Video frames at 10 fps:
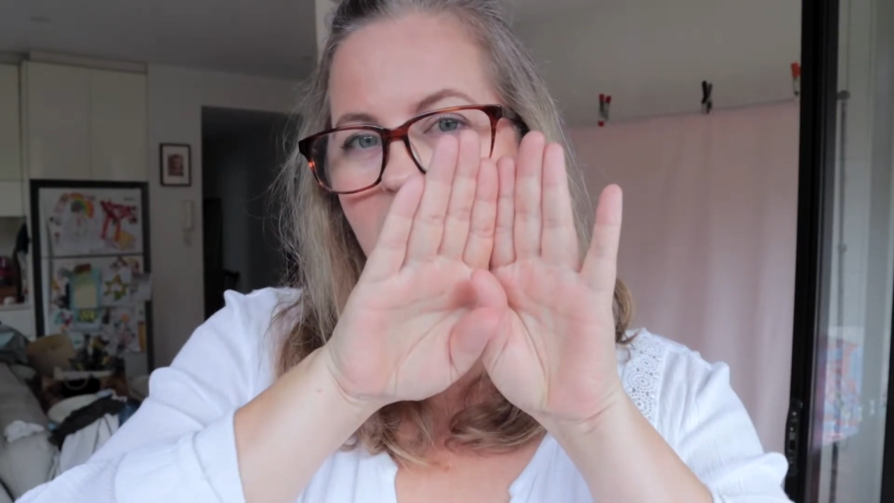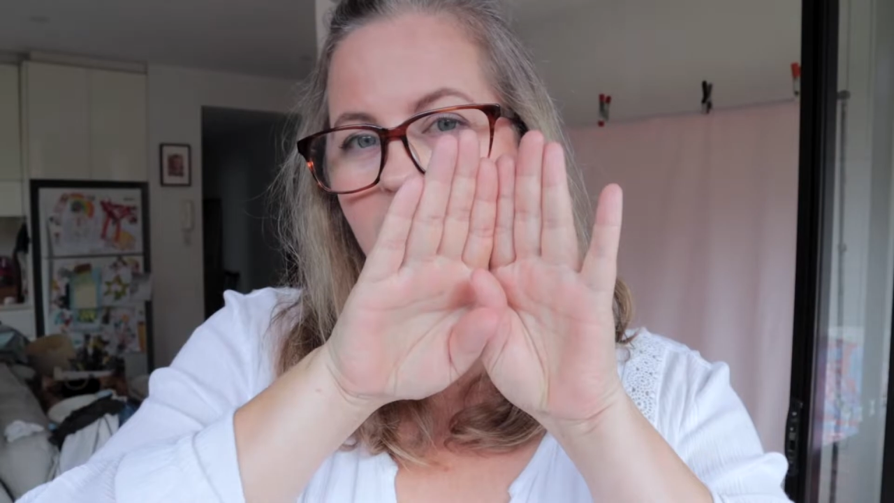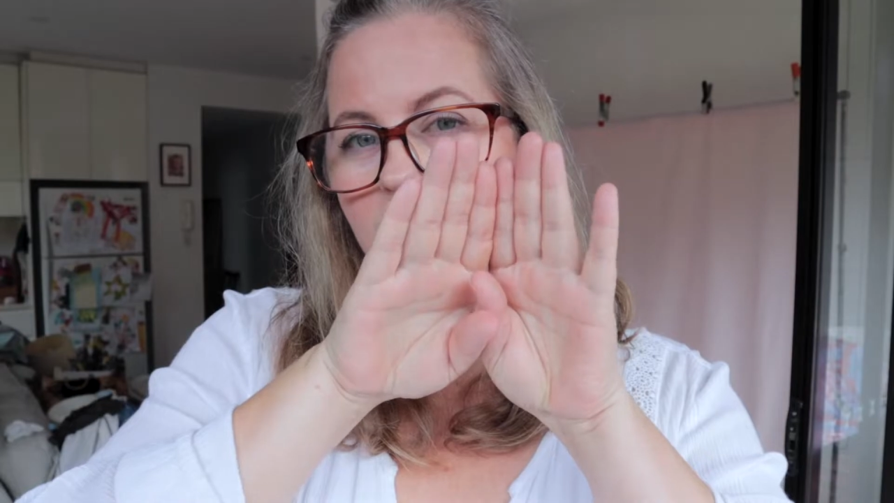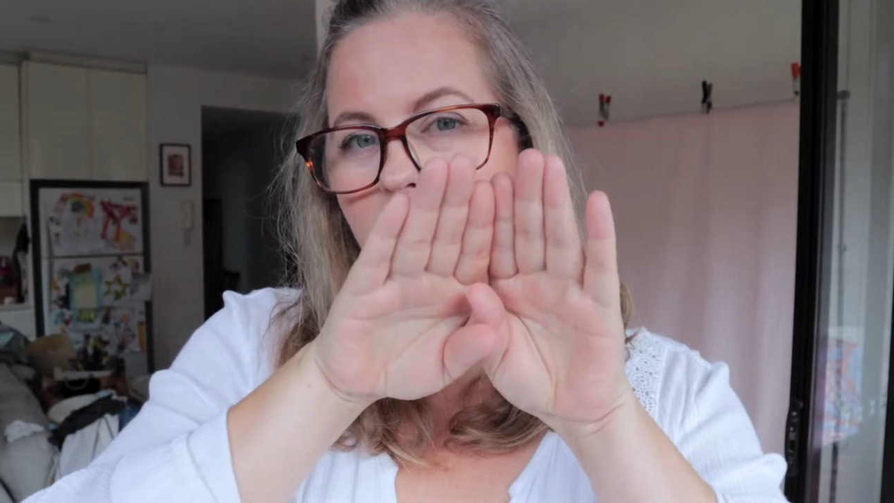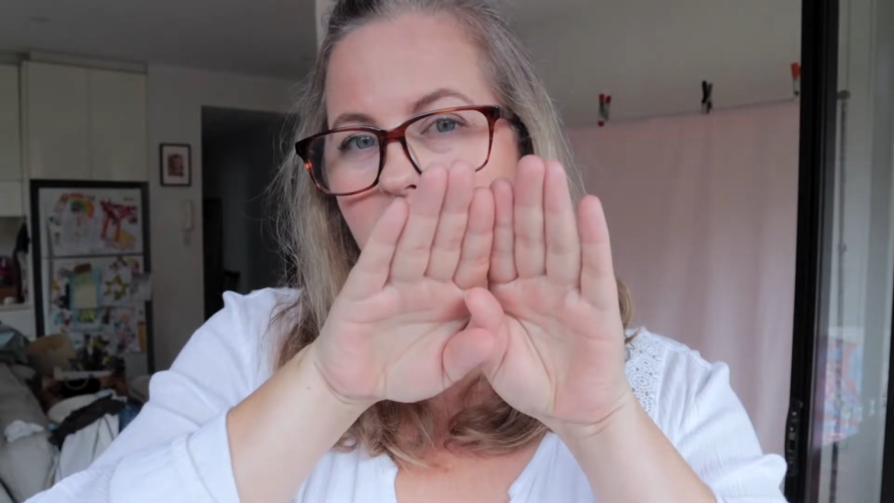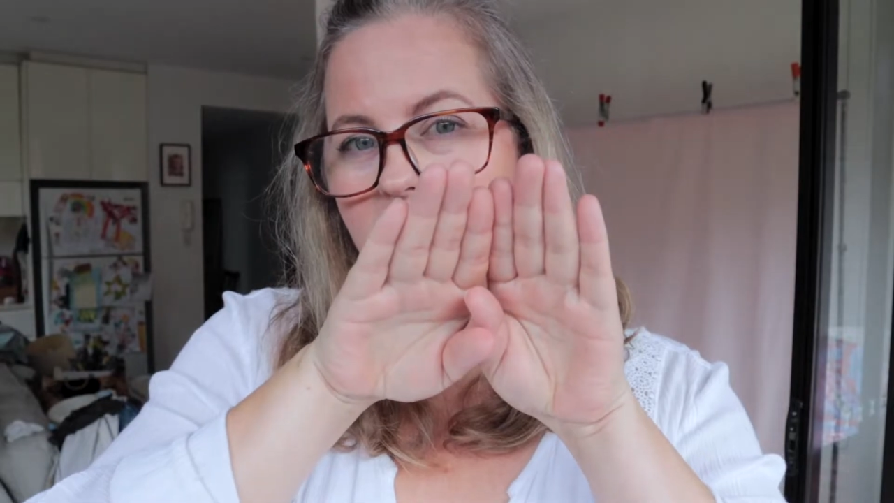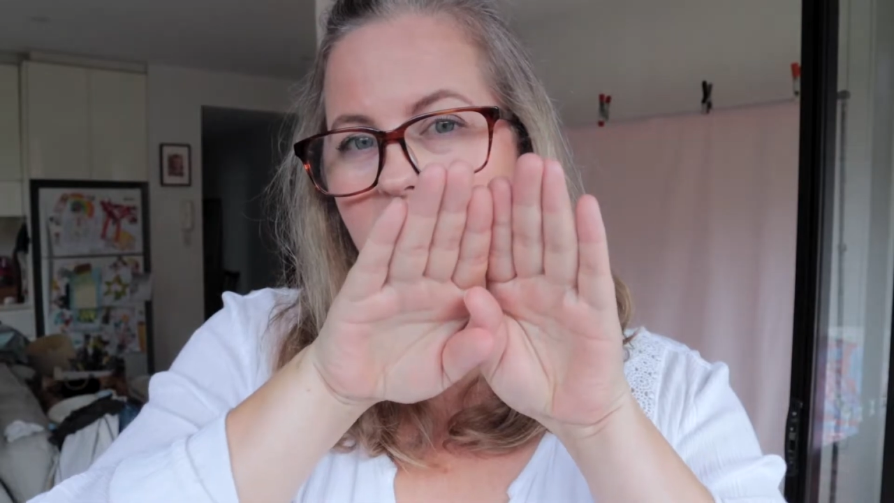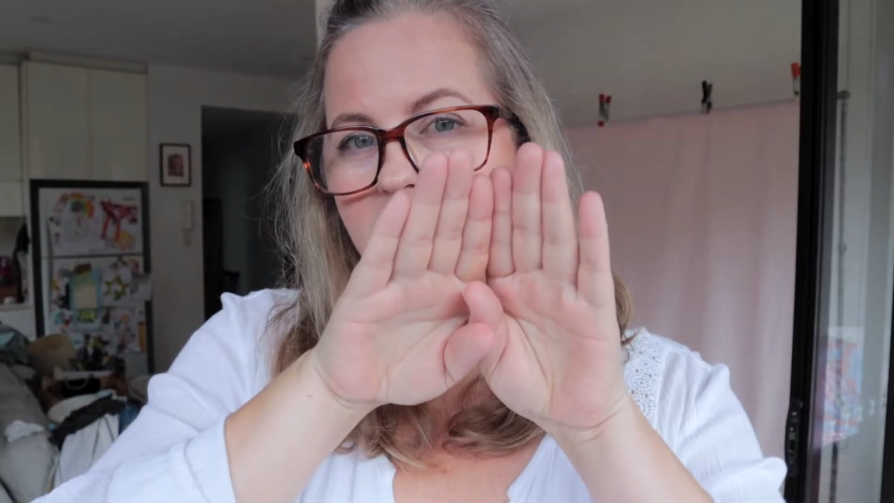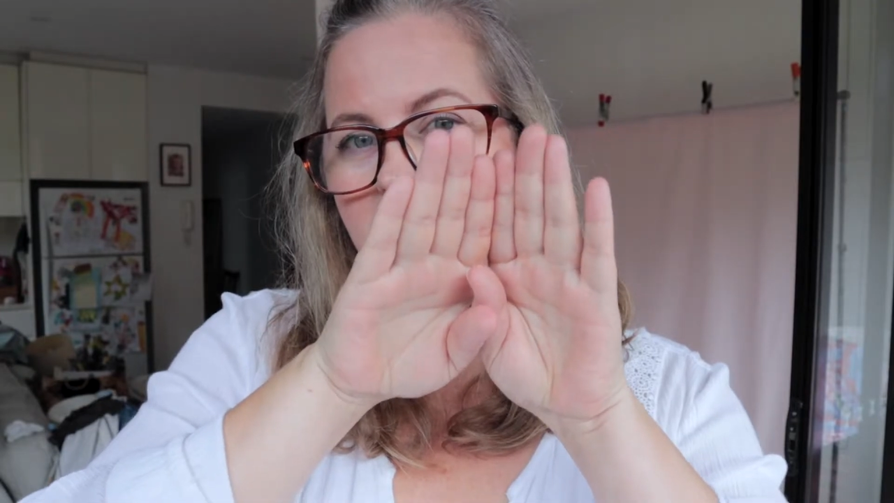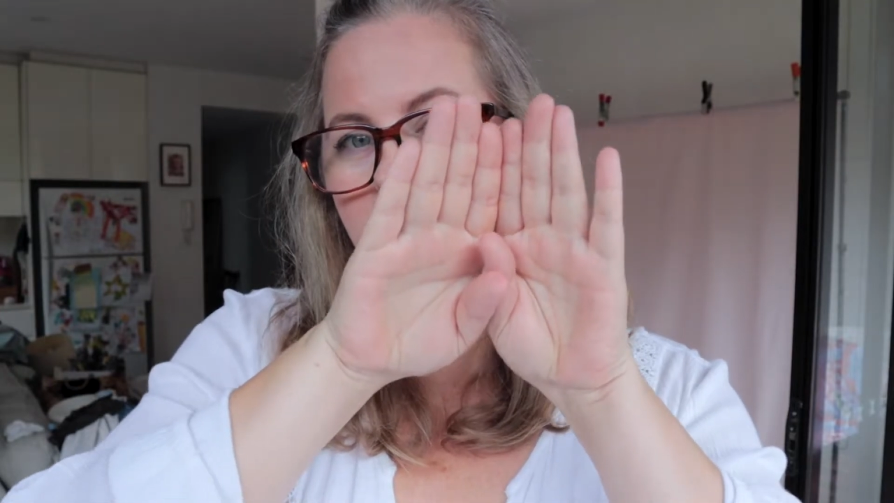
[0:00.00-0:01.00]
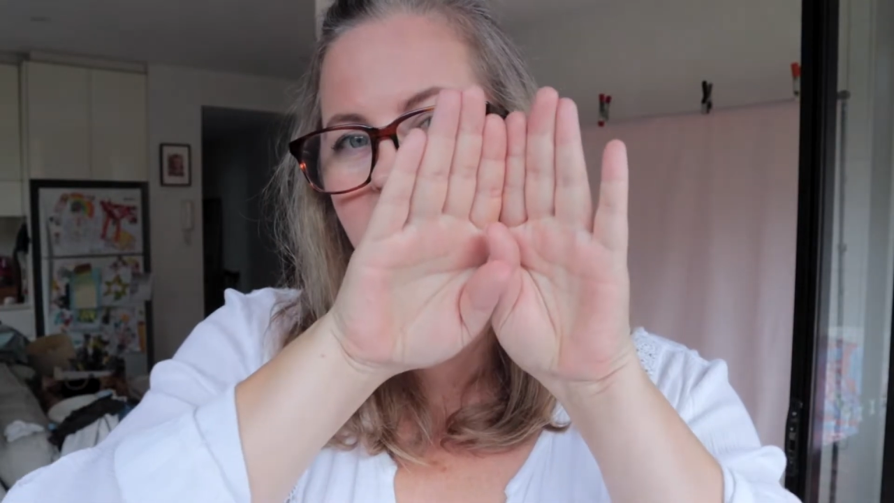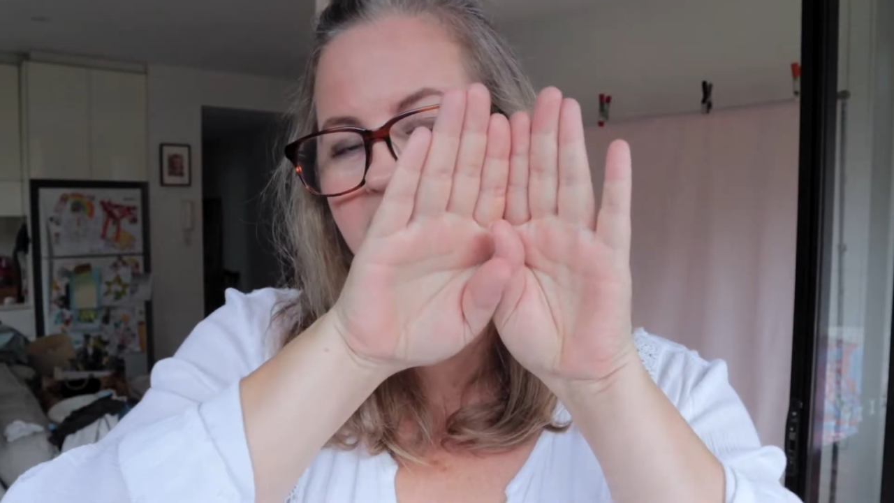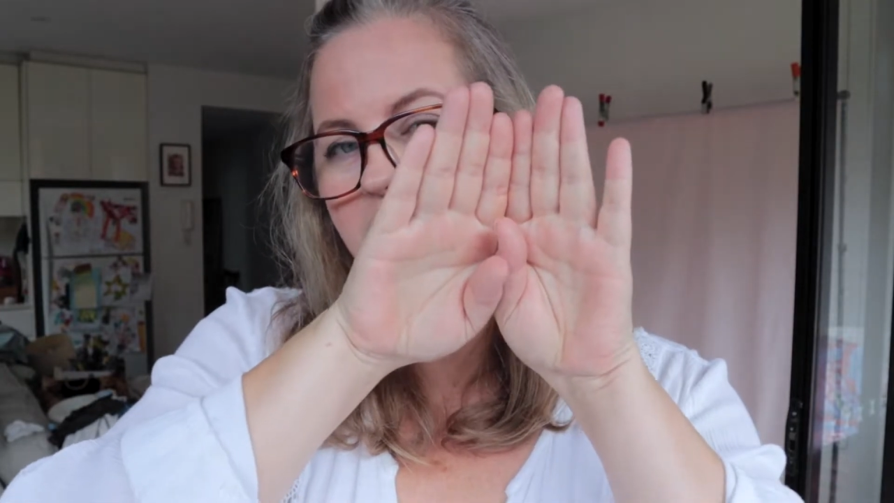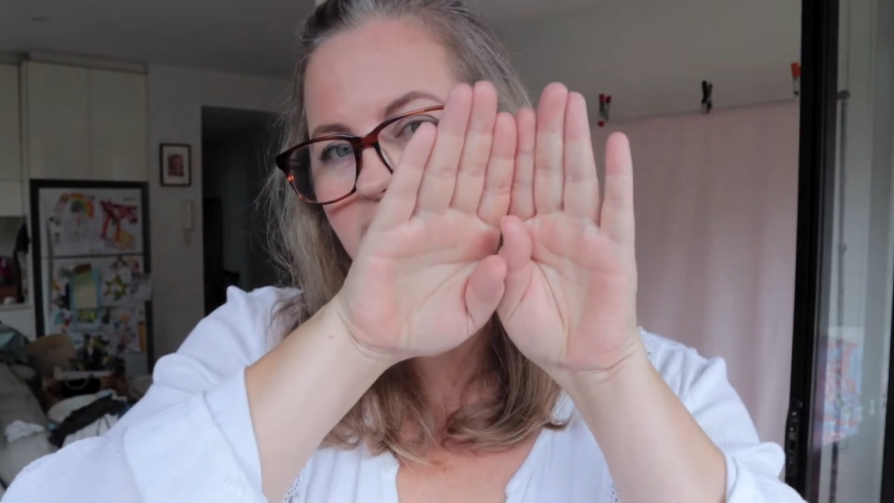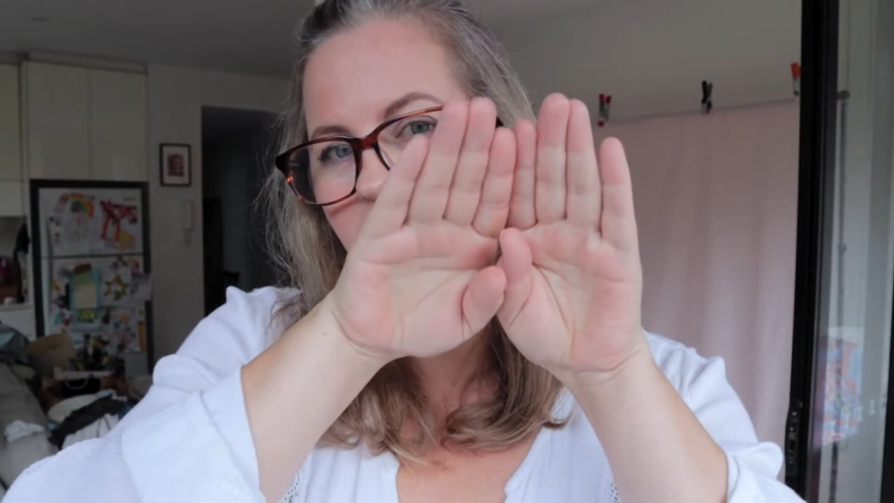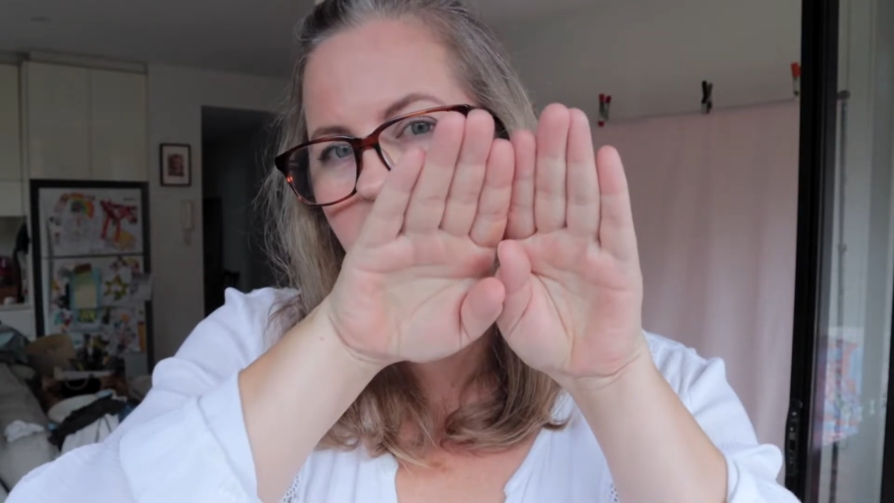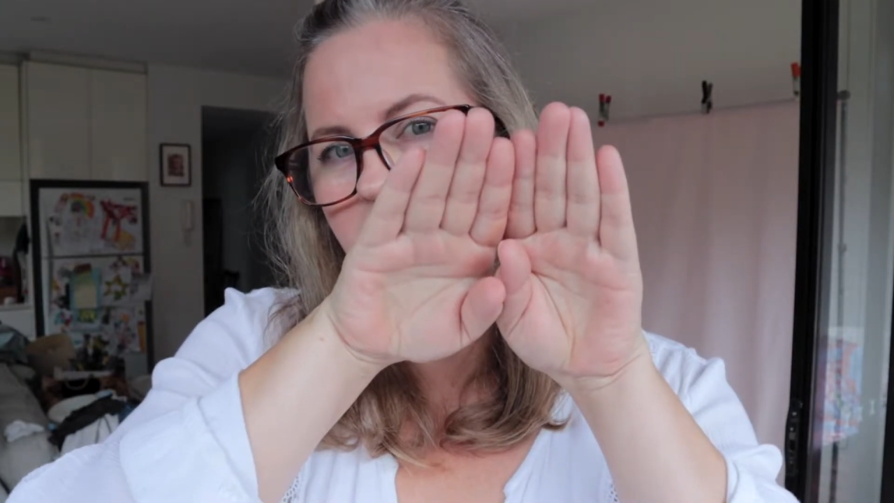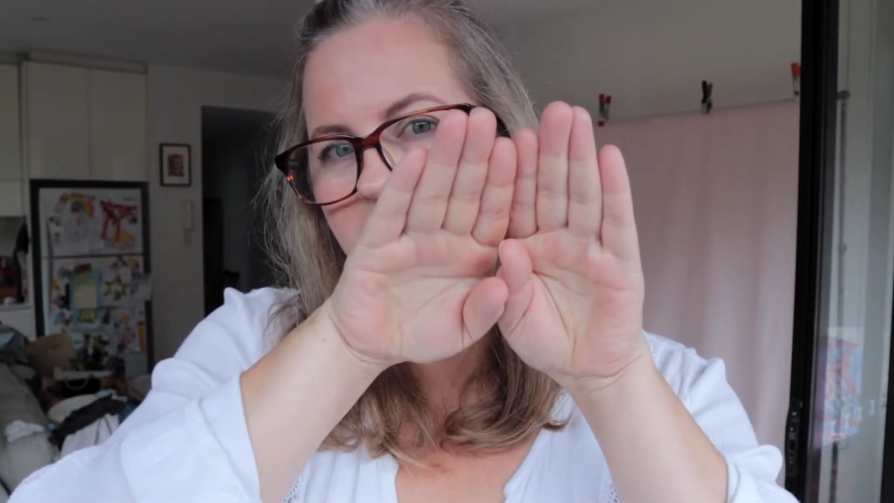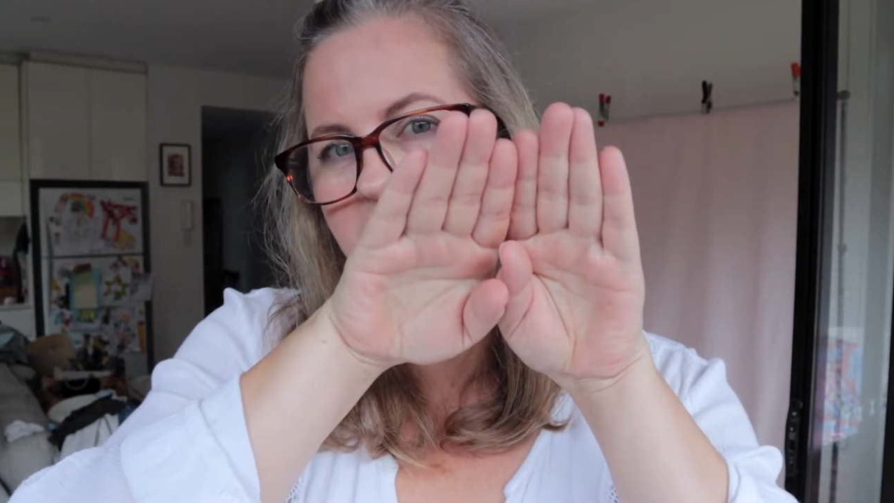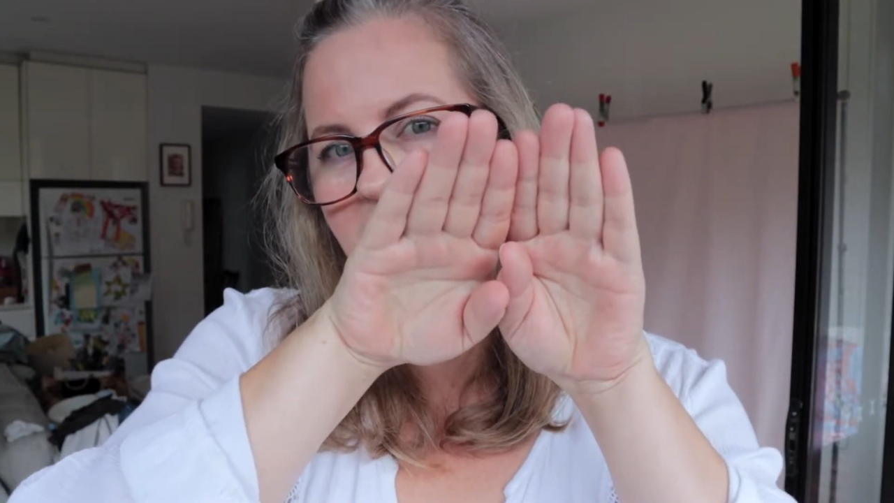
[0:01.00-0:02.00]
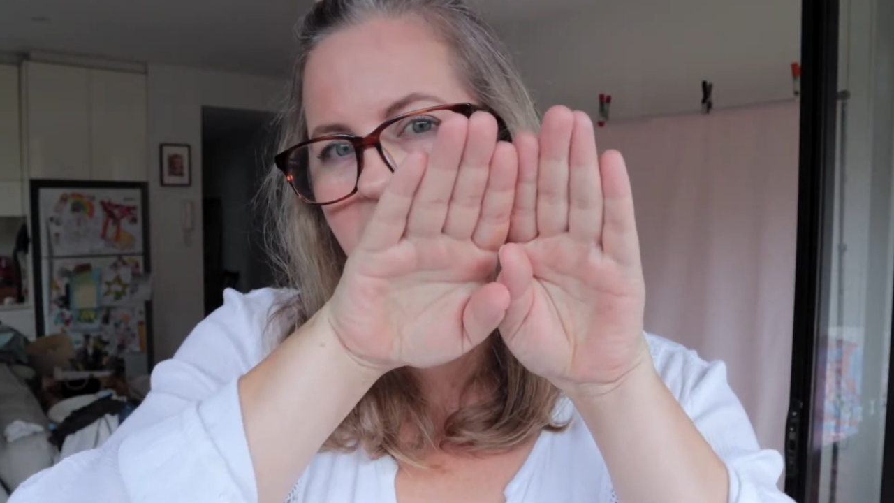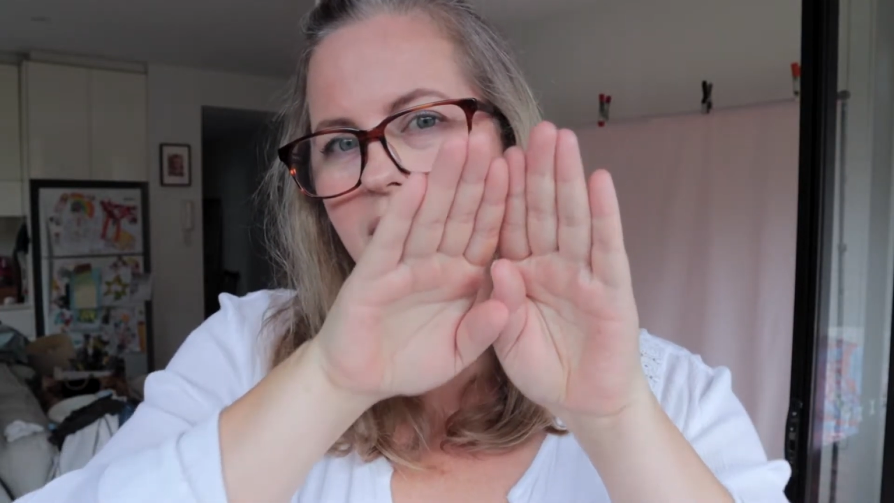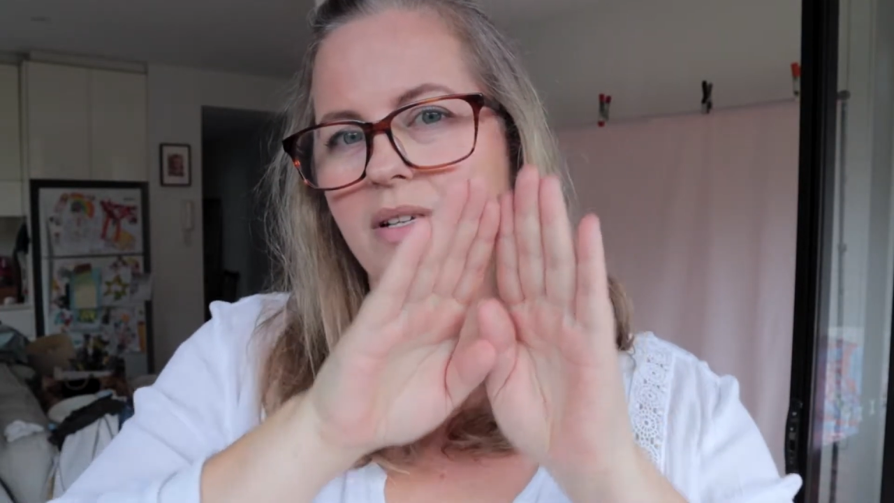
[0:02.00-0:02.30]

towards yourself a little bit from the top down.